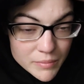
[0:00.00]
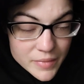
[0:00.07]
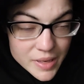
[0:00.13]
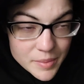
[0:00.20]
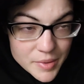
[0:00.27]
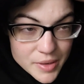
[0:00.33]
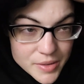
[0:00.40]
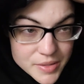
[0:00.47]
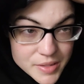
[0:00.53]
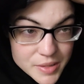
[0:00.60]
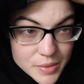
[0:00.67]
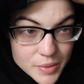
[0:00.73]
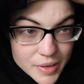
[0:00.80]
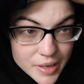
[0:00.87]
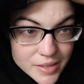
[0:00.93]
Maybe I'll
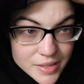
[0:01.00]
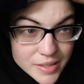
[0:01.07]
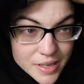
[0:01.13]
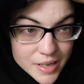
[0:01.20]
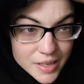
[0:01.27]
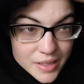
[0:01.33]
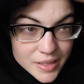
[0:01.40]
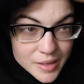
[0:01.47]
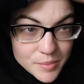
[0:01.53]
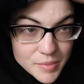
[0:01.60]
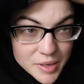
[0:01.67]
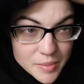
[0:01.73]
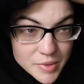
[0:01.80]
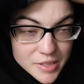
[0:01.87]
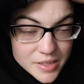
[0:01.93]
see you again tonight,
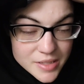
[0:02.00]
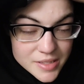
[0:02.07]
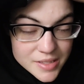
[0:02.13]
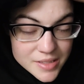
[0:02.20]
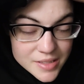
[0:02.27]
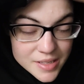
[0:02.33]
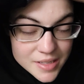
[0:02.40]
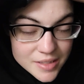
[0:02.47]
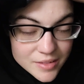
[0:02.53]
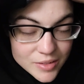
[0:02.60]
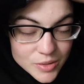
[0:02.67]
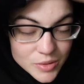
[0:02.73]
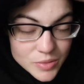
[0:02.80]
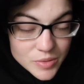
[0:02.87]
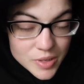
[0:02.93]
and maybe this is it.
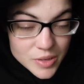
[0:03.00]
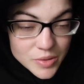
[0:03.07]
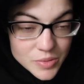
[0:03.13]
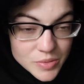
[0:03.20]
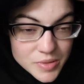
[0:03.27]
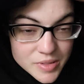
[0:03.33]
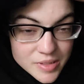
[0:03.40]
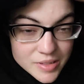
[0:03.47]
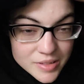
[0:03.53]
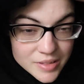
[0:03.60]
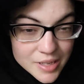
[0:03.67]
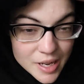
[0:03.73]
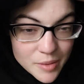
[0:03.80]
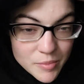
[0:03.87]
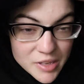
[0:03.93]
Who knows?
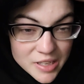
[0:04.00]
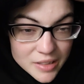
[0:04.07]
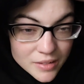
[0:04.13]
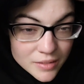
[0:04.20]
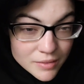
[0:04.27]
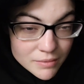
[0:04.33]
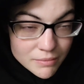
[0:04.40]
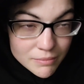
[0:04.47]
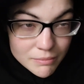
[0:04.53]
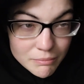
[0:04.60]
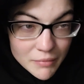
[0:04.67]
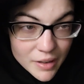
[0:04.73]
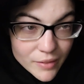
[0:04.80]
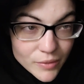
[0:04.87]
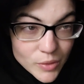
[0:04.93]
Not me.
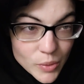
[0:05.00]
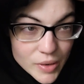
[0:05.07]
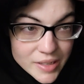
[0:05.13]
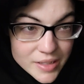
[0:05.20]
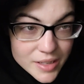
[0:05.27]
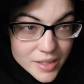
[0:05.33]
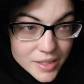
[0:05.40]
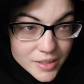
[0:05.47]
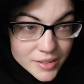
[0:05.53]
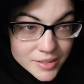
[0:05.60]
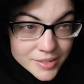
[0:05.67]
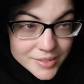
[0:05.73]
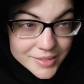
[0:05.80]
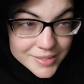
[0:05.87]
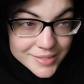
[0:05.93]
I have no idea.
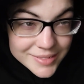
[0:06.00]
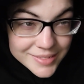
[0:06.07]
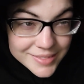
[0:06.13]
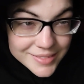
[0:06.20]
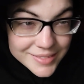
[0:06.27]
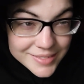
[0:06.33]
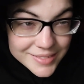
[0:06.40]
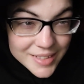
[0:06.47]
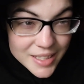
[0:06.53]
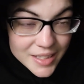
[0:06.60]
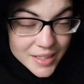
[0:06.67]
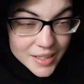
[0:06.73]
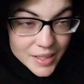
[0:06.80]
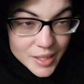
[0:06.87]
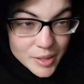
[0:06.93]

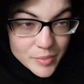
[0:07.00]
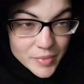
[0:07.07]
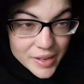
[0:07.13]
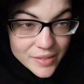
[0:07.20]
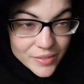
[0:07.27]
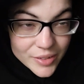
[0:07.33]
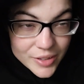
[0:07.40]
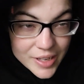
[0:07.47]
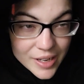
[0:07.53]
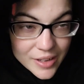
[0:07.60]
Bye for